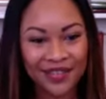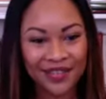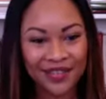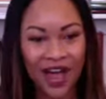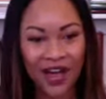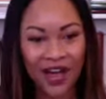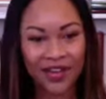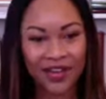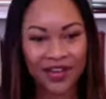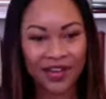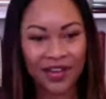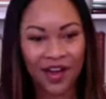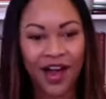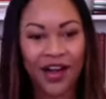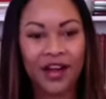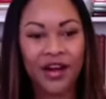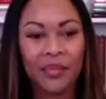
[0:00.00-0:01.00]
a father and
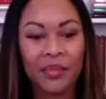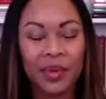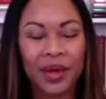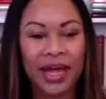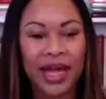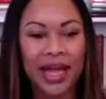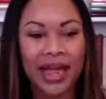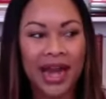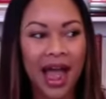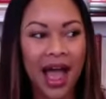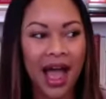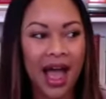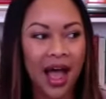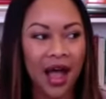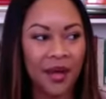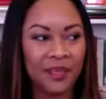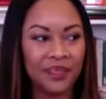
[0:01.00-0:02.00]
daughter, but
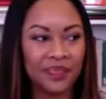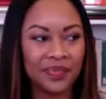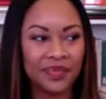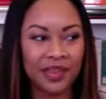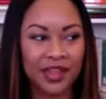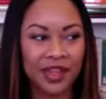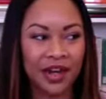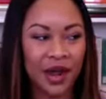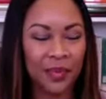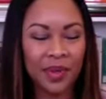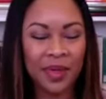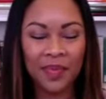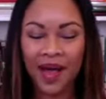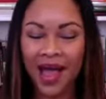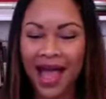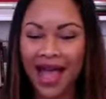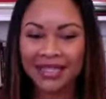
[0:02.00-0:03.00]
um, you know
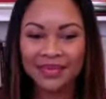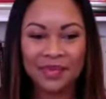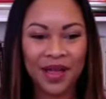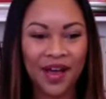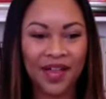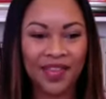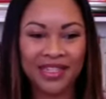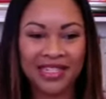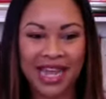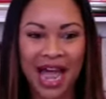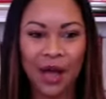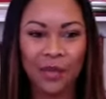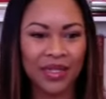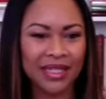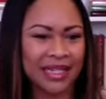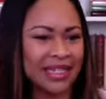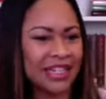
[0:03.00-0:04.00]
people ask me all the time
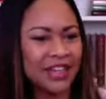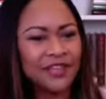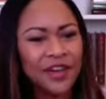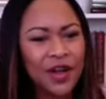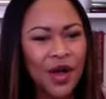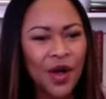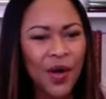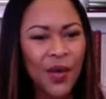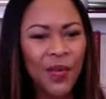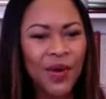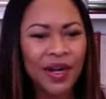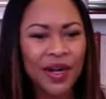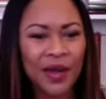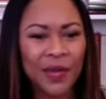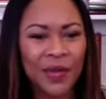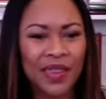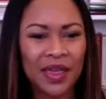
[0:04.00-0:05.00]
was it difficult
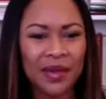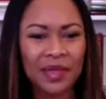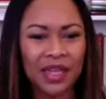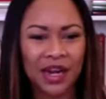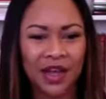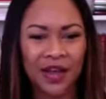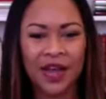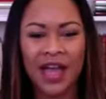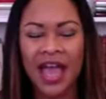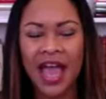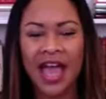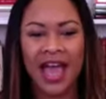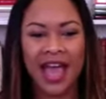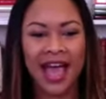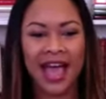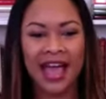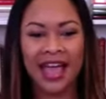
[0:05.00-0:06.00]
working with him you know
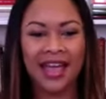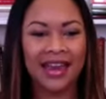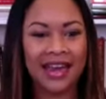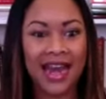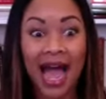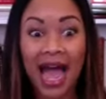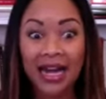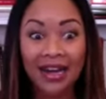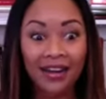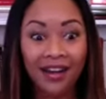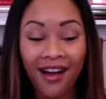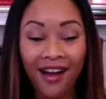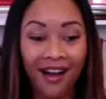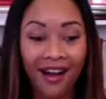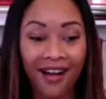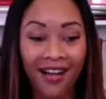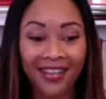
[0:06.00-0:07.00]
eh, not at
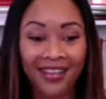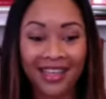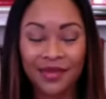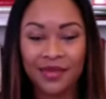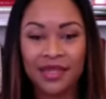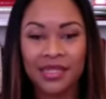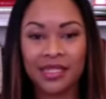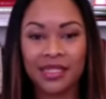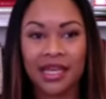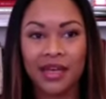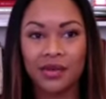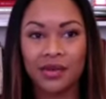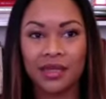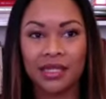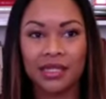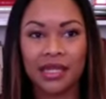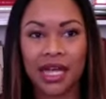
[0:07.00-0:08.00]
all it was it
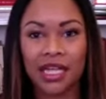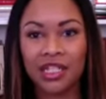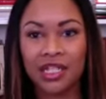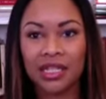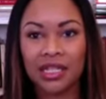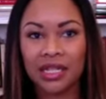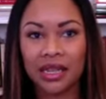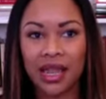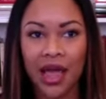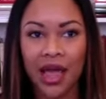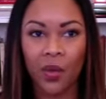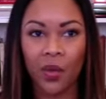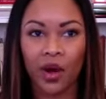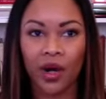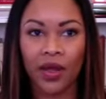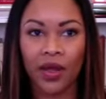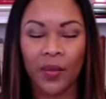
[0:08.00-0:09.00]
was such a delight
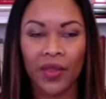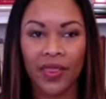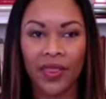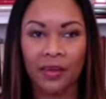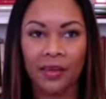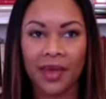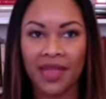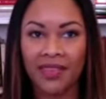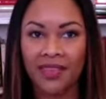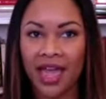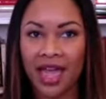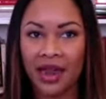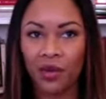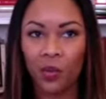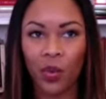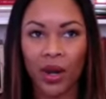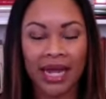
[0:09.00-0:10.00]
working with him and
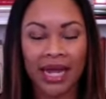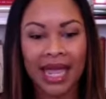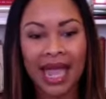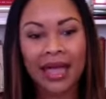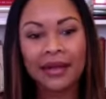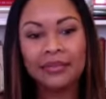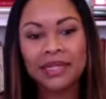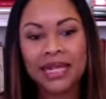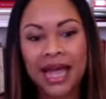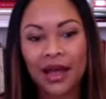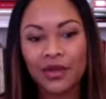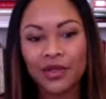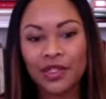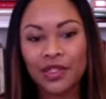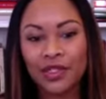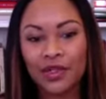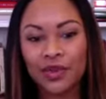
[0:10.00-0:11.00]
then when it came down
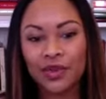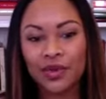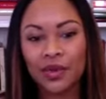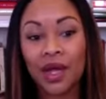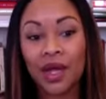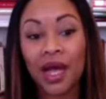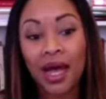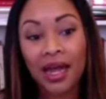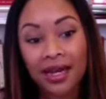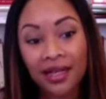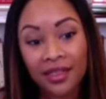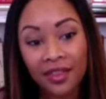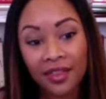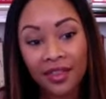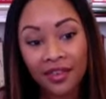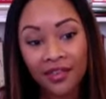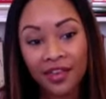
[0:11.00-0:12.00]
to cutting
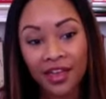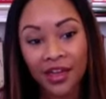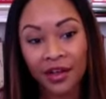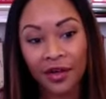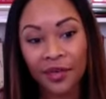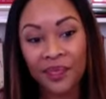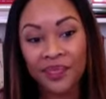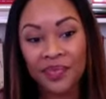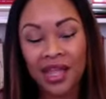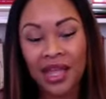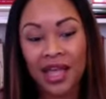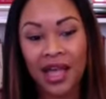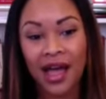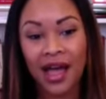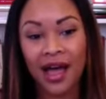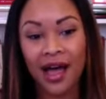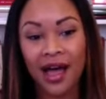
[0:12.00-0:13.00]
the film
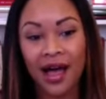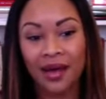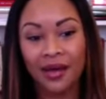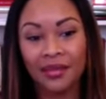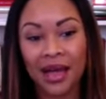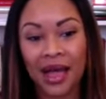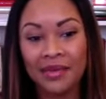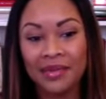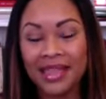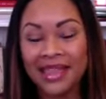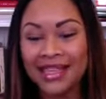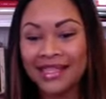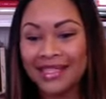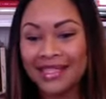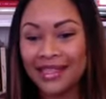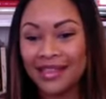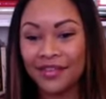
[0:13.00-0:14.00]
um, i mean
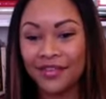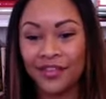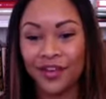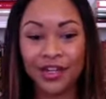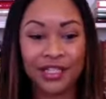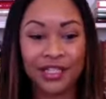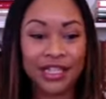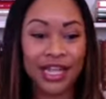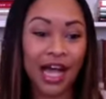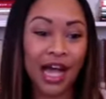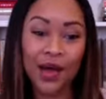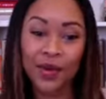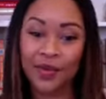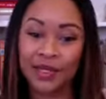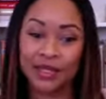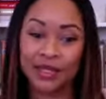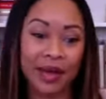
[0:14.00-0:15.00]
this the first cut
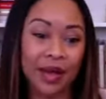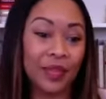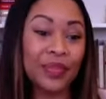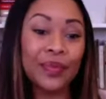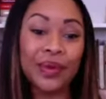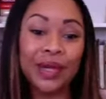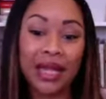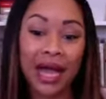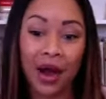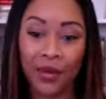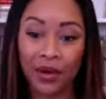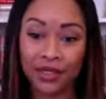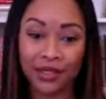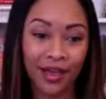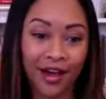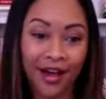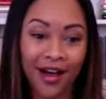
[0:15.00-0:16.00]
was about three hours
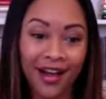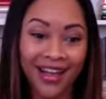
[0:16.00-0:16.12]
long